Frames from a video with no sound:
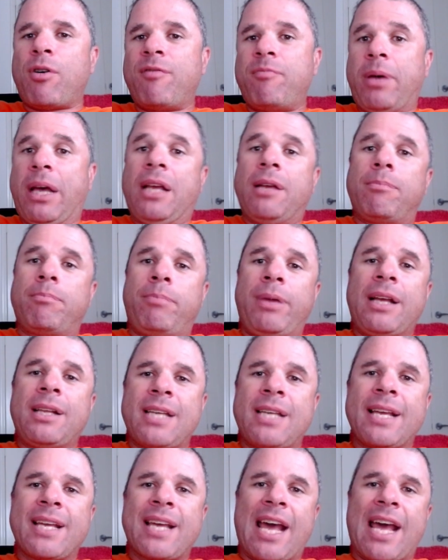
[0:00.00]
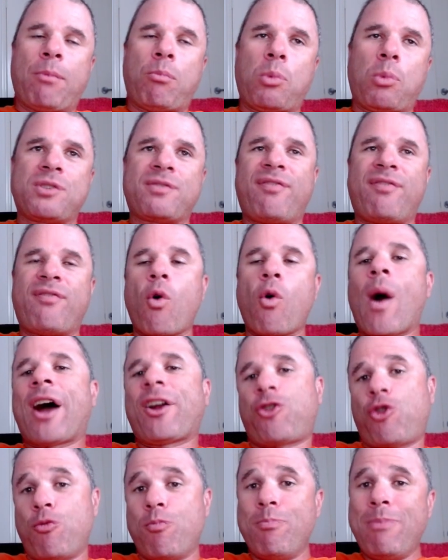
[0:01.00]
Bigtincan was
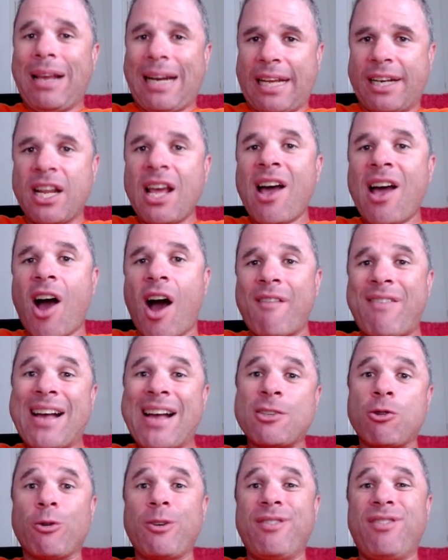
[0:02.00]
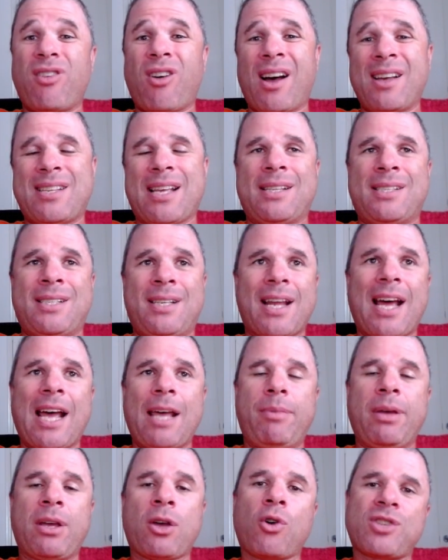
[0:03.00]
400 million. I've had to revise that today
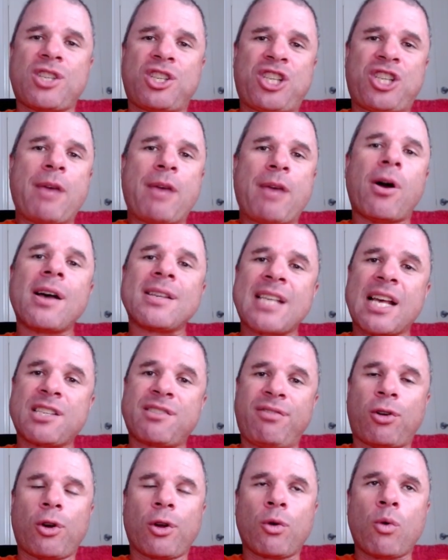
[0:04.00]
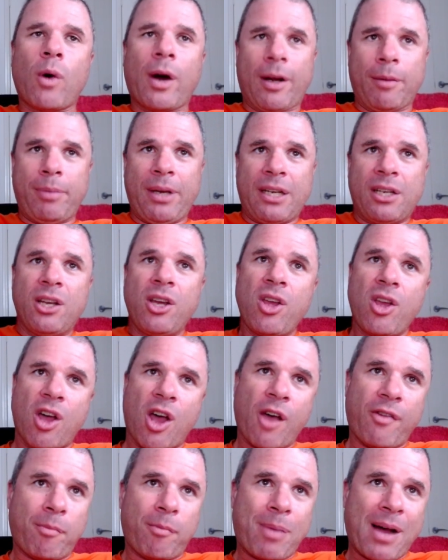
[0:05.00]
because the share price has fallen quite a bit
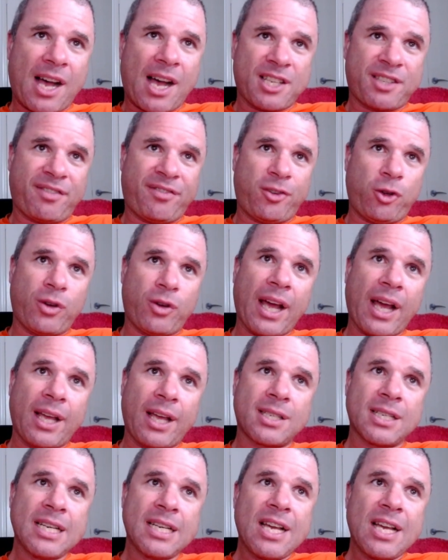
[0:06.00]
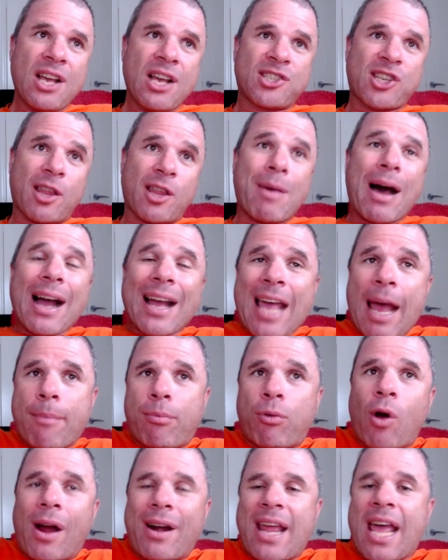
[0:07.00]
over the past few days. So the market
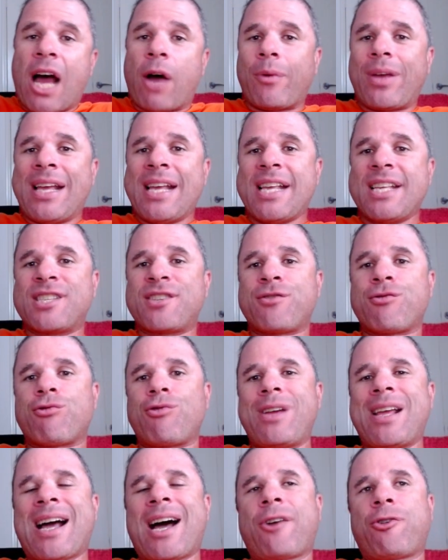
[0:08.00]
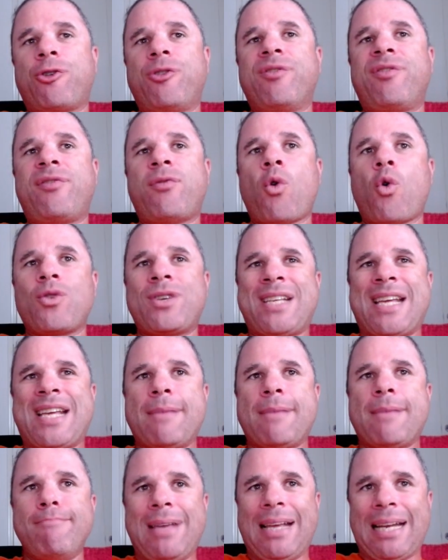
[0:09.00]
cap right now is
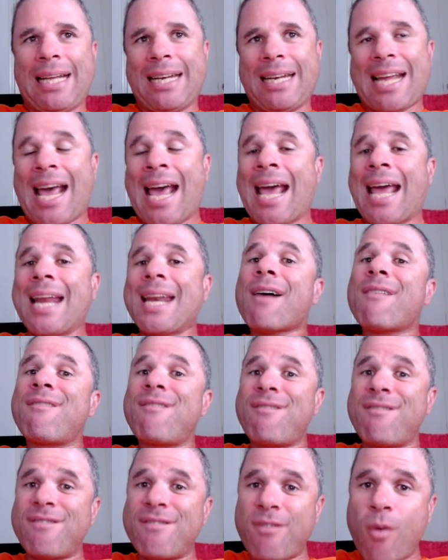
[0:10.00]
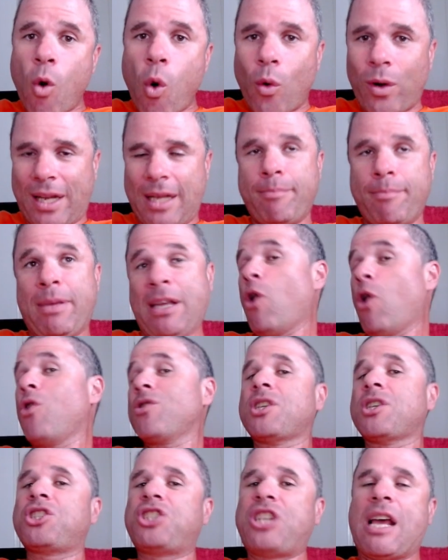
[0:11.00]
340 million and falling because
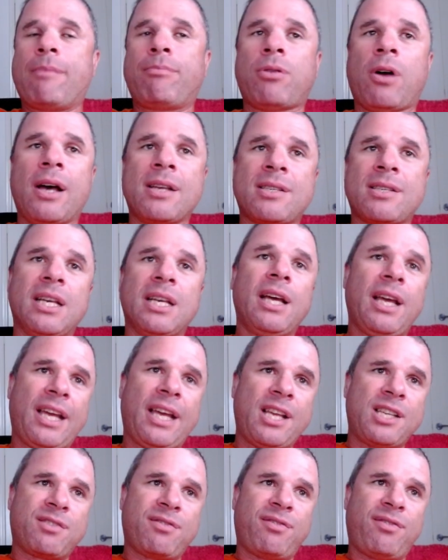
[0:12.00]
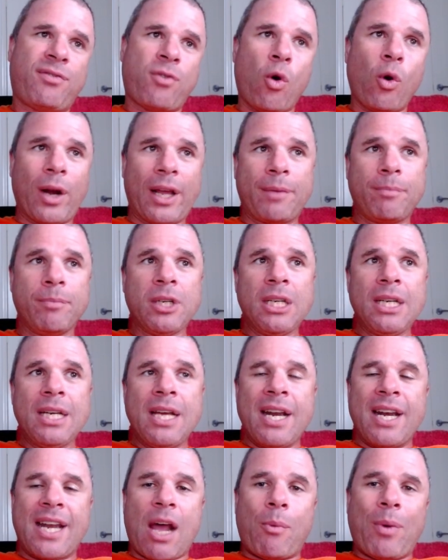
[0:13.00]
the share price is falling.
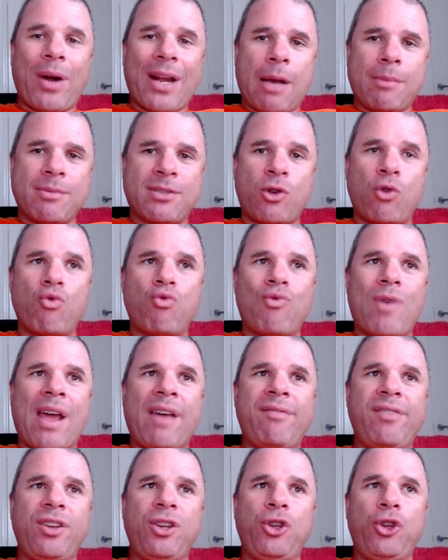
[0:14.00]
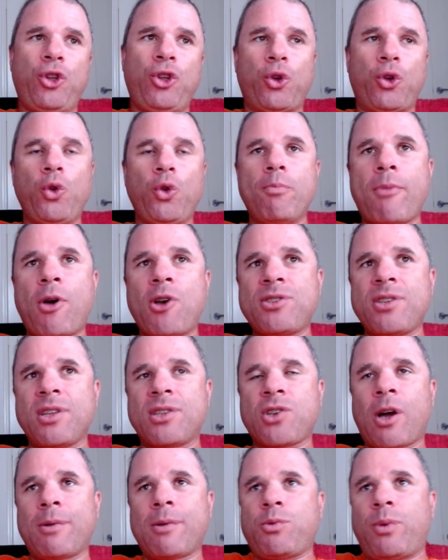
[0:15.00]
Now, when it comes to revenue, most of
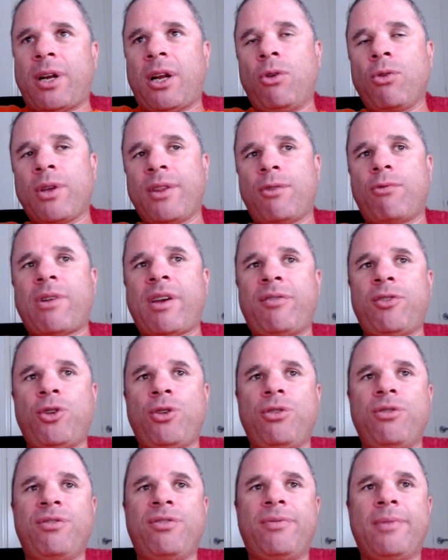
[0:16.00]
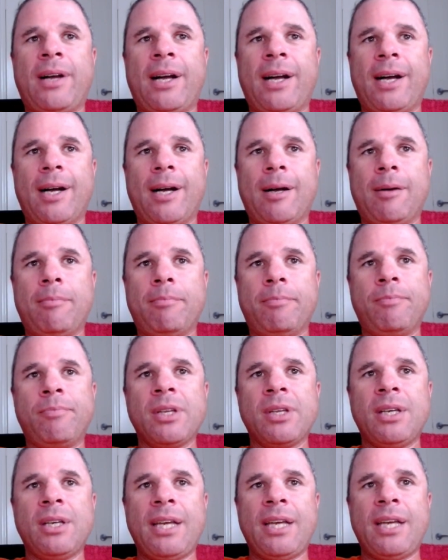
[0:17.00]
the times when I look at the revenue
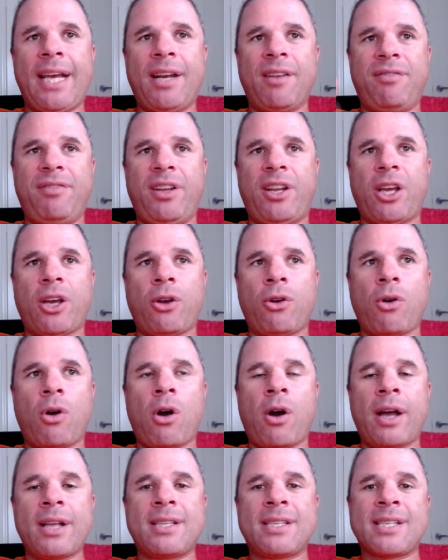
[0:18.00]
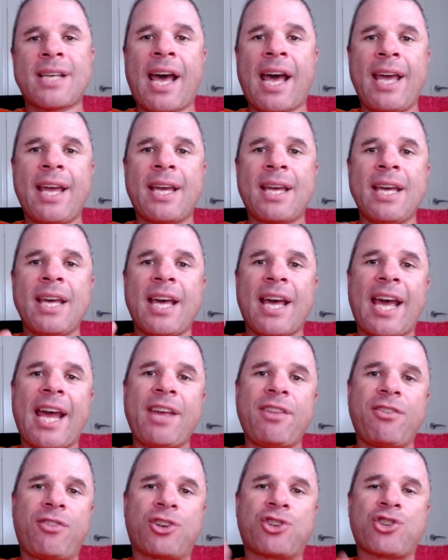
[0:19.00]
in a video, I take
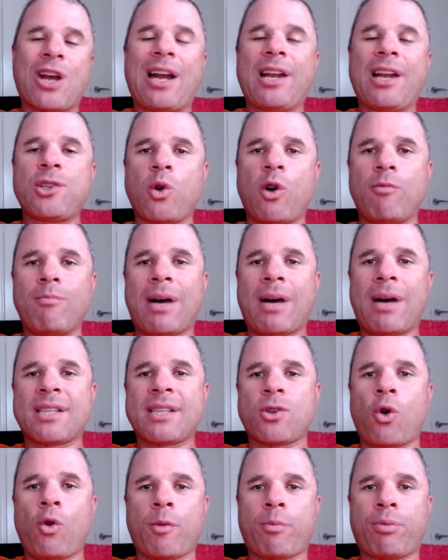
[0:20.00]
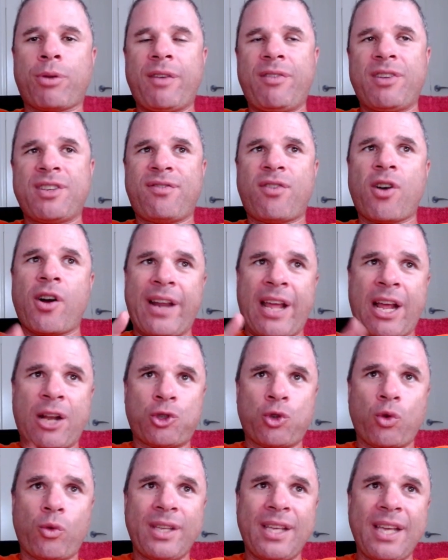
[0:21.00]
either the trailing 12 months or the previous
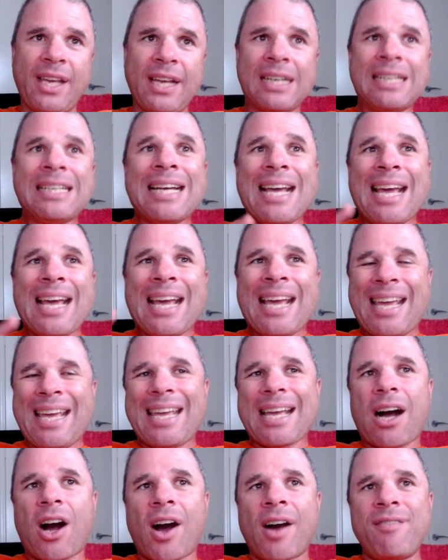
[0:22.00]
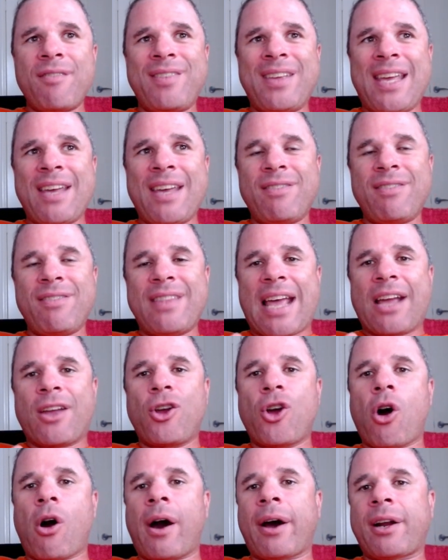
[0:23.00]
financial year. Here, I've given their
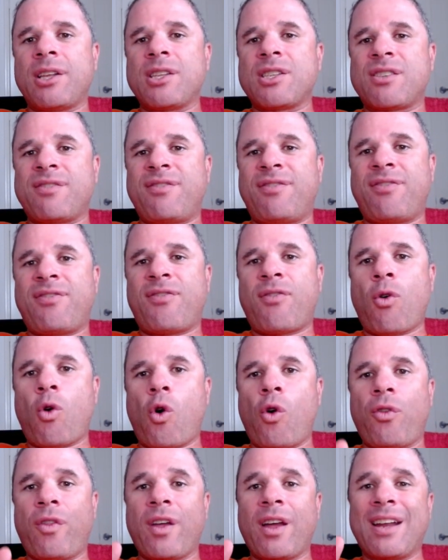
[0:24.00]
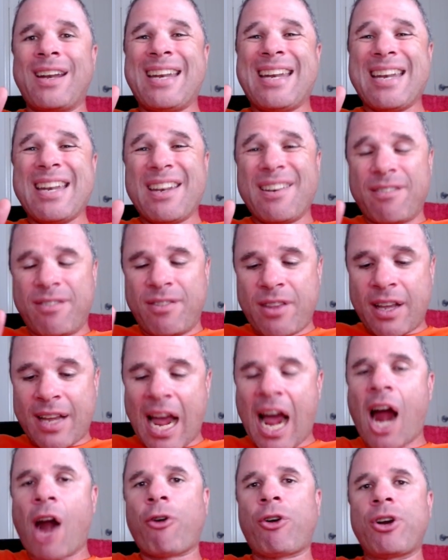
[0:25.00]
guidance for the
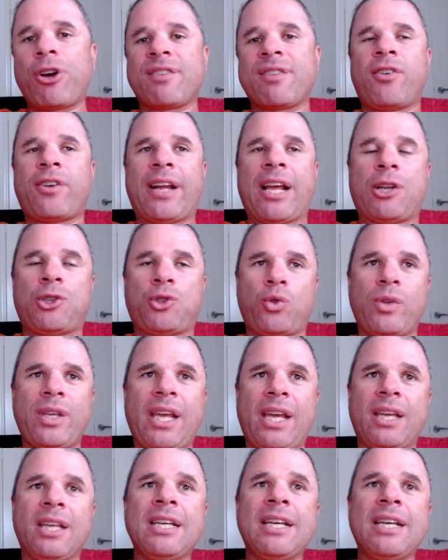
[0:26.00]
current financial year.